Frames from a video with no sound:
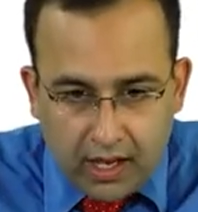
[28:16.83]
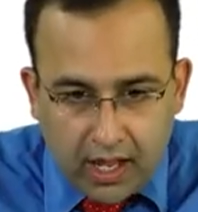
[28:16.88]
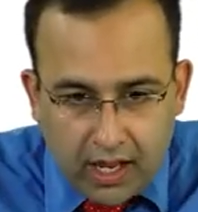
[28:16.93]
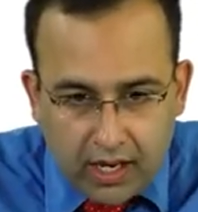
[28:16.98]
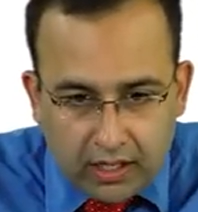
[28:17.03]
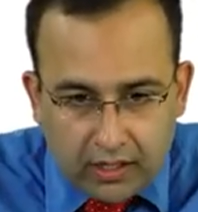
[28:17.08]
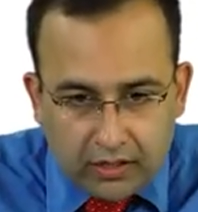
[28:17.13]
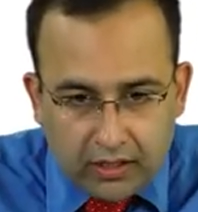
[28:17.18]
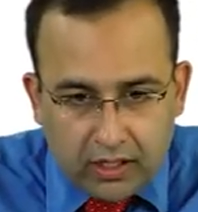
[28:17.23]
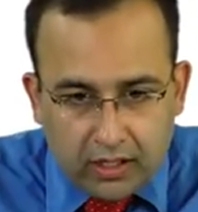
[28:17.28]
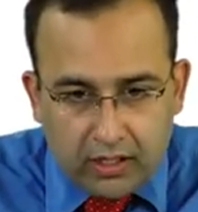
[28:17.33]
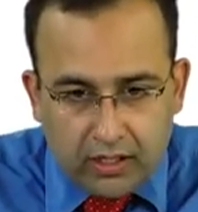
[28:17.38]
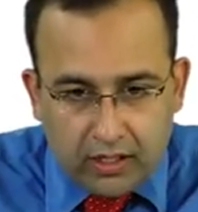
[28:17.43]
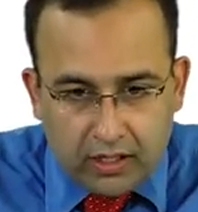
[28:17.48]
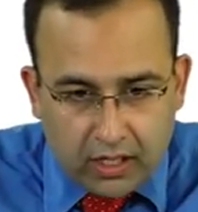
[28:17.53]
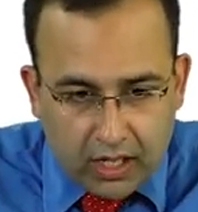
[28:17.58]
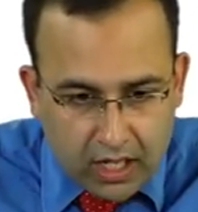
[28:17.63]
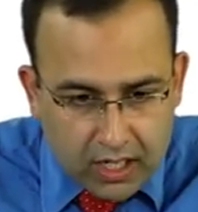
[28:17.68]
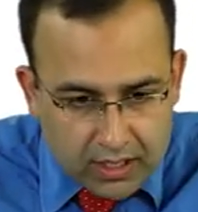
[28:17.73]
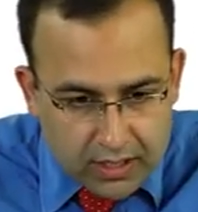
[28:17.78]
And the
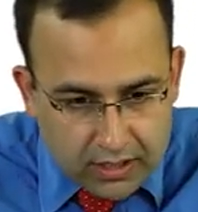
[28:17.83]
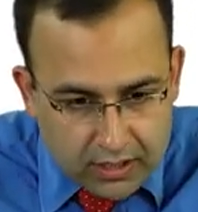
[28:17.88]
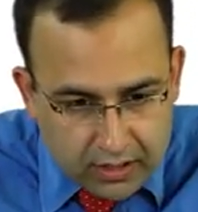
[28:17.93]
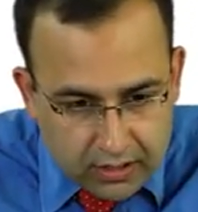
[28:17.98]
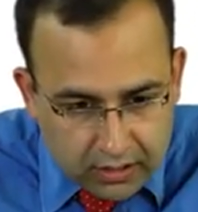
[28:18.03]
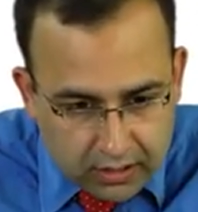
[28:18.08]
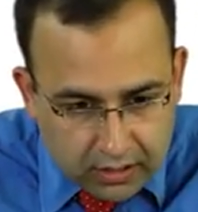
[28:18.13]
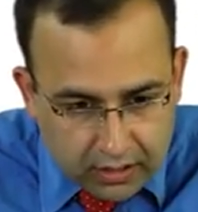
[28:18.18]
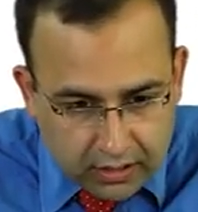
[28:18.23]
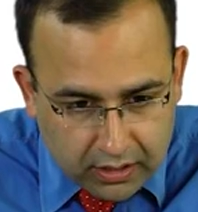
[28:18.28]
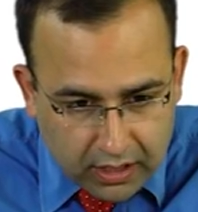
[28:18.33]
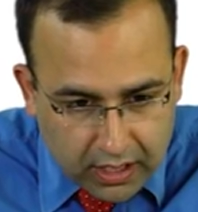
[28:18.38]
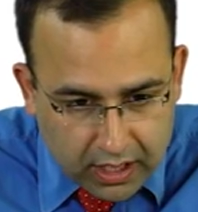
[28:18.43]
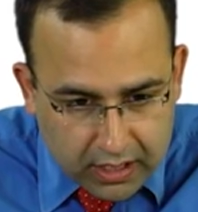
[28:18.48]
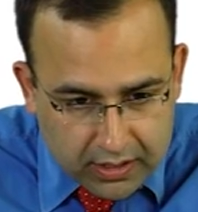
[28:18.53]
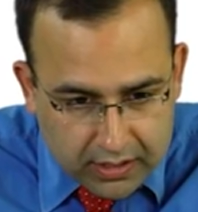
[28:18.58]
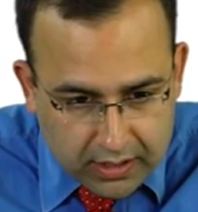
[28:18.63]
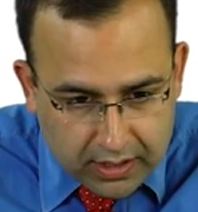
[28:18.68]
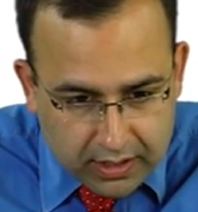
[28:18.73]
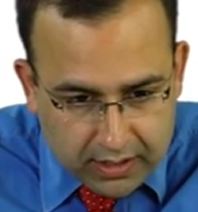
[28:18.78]
last
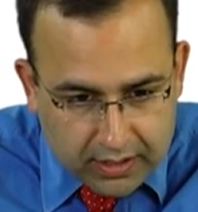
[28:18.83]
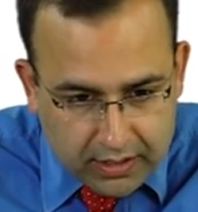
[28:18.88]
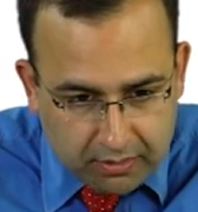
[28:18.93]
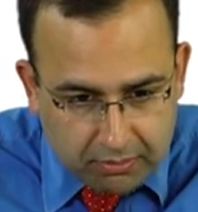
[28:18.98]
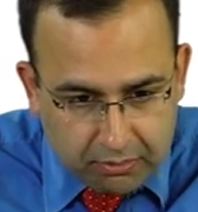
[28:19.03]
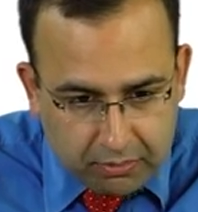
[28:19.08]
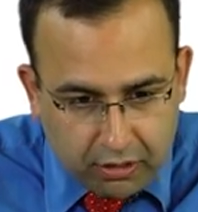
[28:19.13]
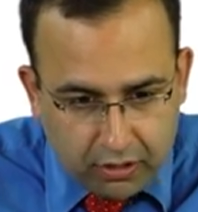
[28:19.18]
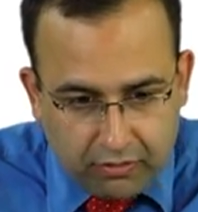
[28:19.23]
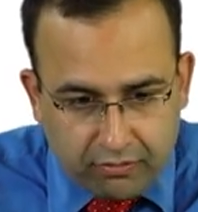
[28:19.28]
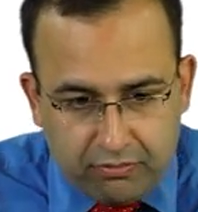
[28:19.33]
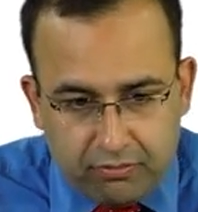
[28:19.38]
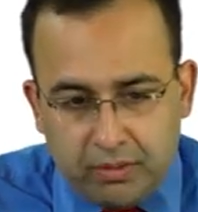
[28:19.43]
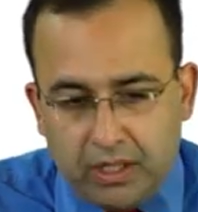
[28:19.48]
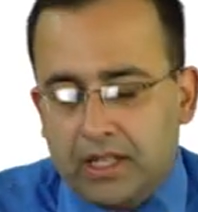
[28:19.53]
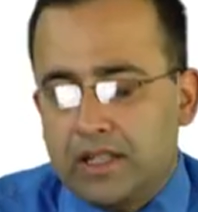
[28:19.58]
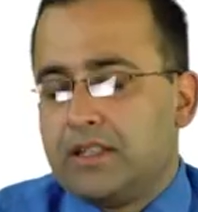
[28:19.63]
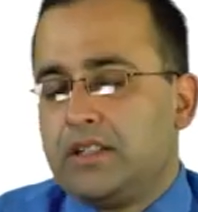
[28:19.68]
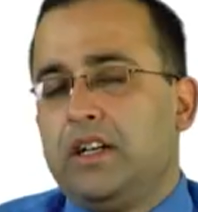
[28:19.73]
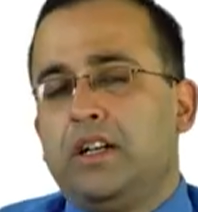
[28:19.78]
example of
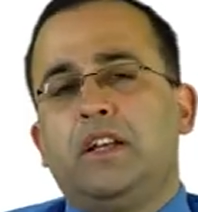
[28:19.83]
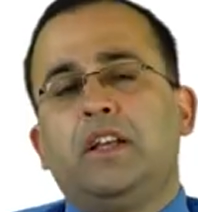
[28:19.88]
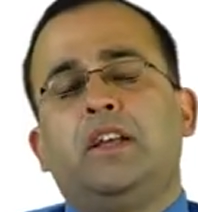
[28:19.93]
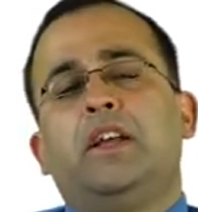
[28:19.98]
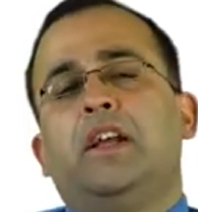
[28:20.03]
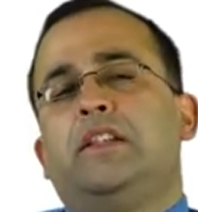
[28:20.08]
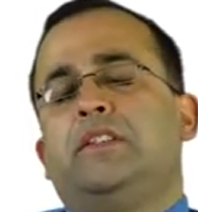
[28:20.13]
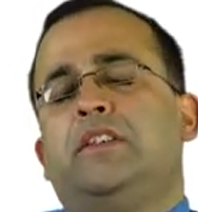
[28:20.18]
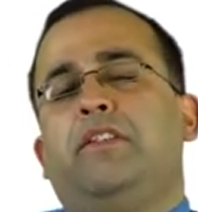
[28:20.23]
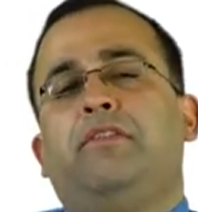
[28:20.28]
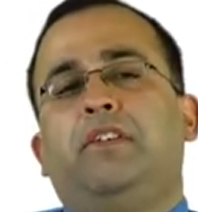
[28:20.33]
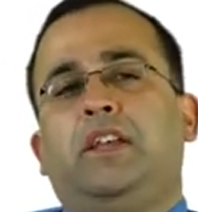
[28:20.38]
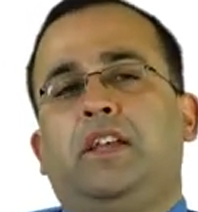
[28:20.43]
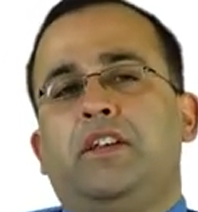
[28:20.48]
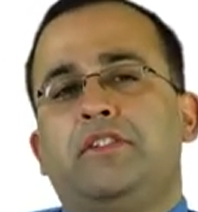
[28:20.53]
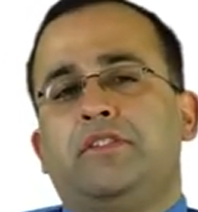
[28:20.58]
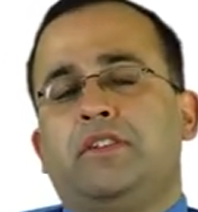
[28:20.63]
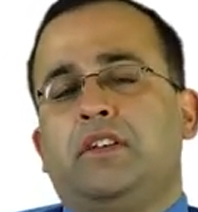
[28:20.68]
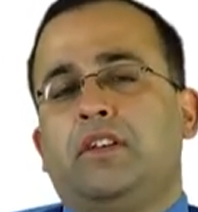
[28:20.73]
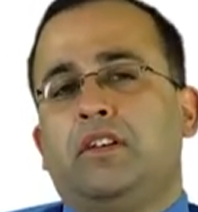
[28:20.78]
metastatic
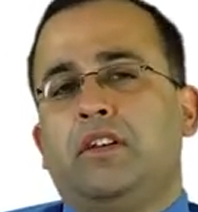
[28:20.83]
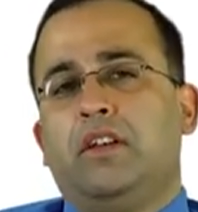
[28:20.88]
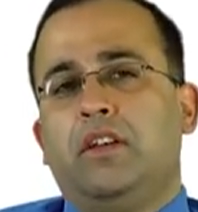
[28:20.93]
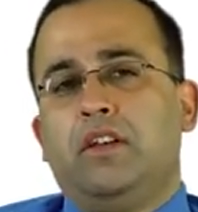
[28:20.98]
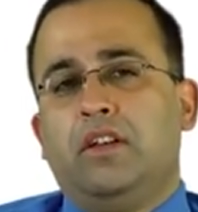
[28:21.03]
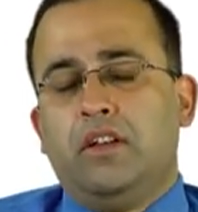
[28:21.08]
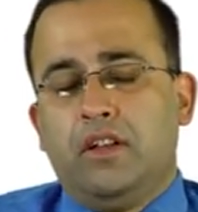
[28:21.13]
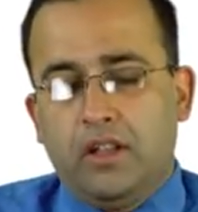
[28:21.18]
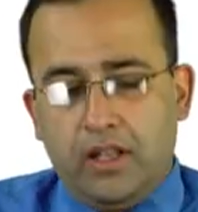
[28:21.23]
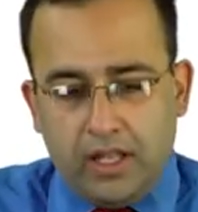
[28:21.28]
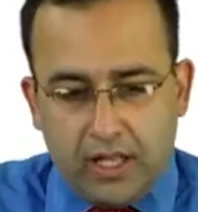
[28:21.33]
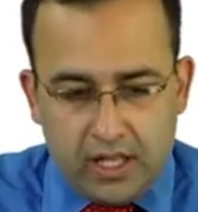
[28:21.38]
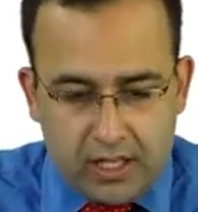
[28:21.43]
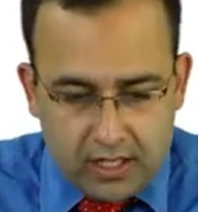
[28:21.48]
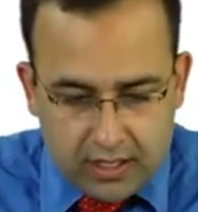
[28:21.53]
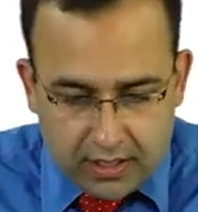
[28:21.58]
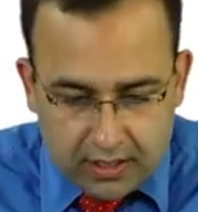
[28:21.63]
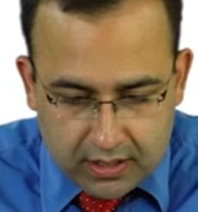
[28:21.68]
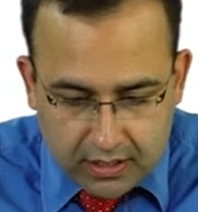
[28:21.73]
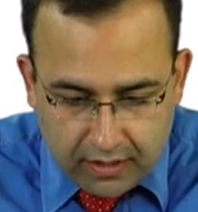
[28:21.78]
calcification
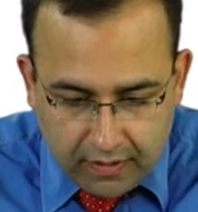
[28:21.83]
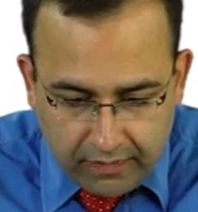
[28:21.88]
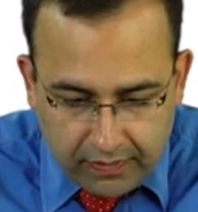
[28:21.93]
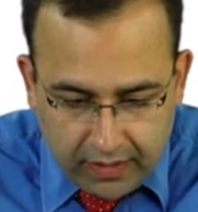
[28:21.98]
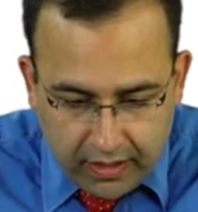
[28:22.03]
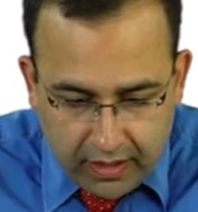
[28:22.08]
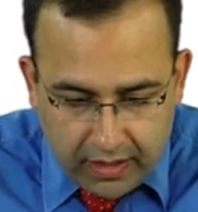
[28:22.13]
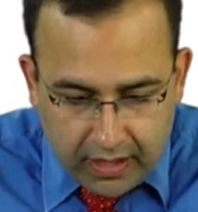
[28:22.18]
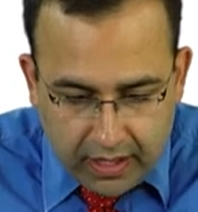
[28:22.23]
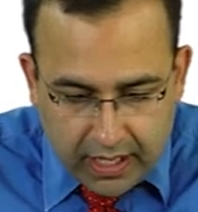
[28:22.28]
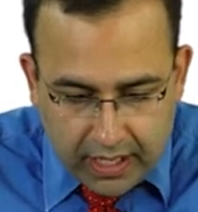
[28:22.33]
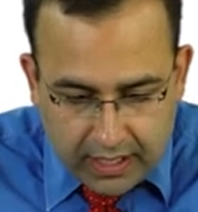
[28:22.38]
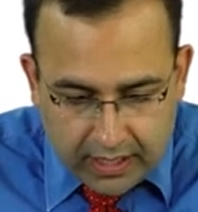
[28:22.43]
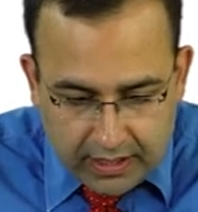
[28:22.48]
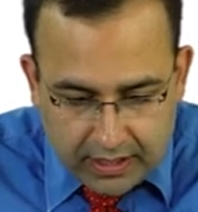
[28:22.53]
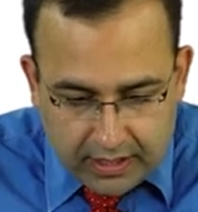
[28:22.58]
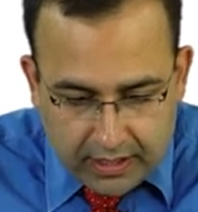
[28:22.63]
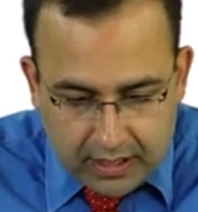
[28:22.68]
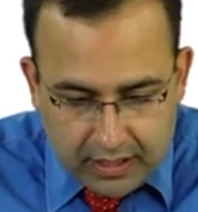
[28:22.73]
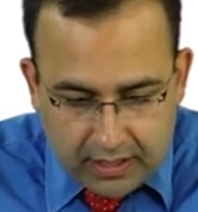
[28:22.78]
is
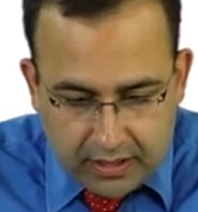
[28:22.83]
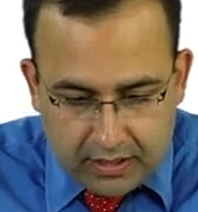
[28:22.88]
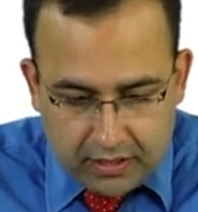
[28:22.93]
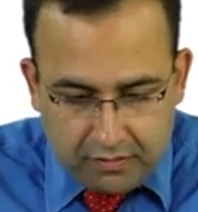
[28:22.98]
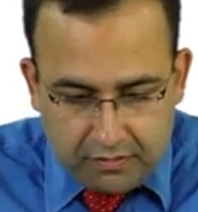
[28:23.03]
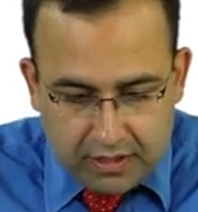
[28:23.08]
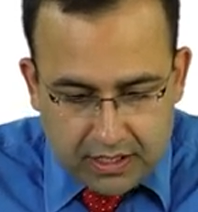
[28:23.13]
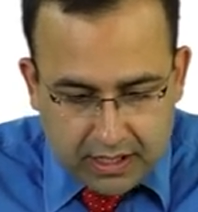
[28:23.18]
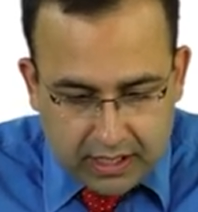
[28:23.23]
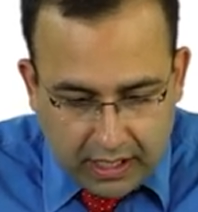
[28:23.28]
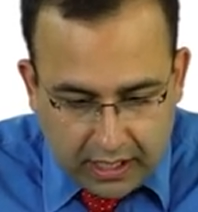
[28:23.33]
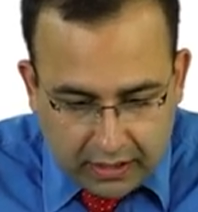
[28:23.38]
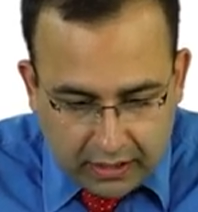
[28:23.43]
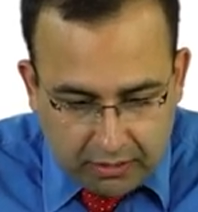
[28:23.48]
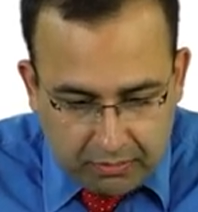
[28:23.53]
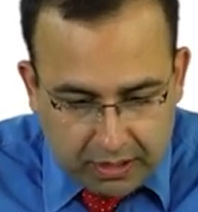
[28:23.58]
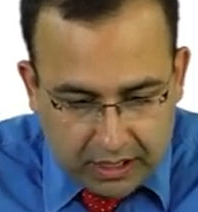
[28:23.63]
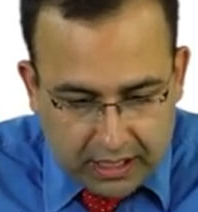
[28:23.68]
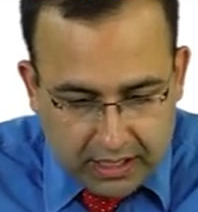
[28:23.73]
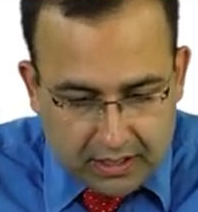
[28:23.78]
extensive skeletal
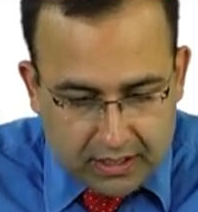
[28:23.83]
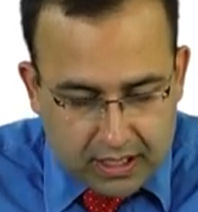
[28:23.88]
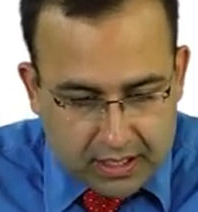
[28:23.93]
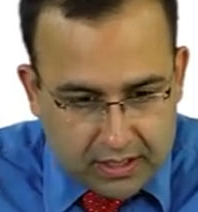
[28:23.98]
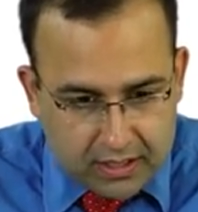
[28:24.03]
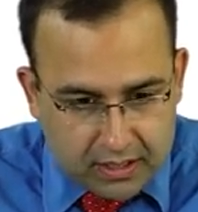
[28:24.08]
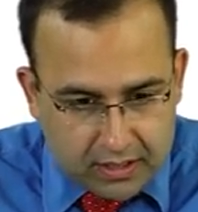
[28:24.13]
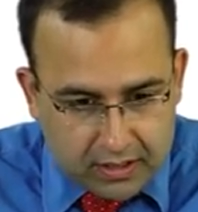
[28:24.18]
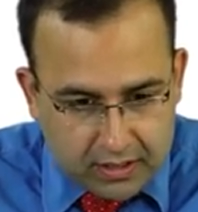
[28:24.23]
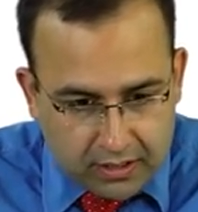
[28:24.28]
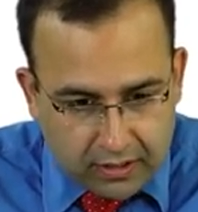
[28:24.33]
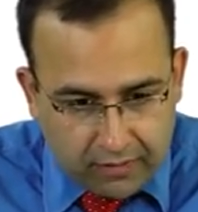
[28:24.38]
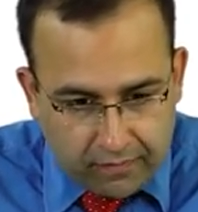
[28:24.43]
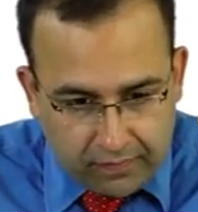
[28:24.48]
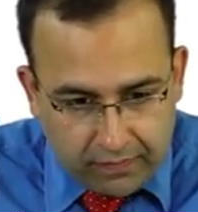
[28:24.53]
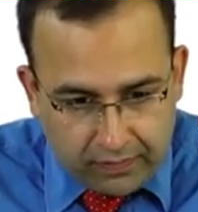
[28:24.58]
metastasis.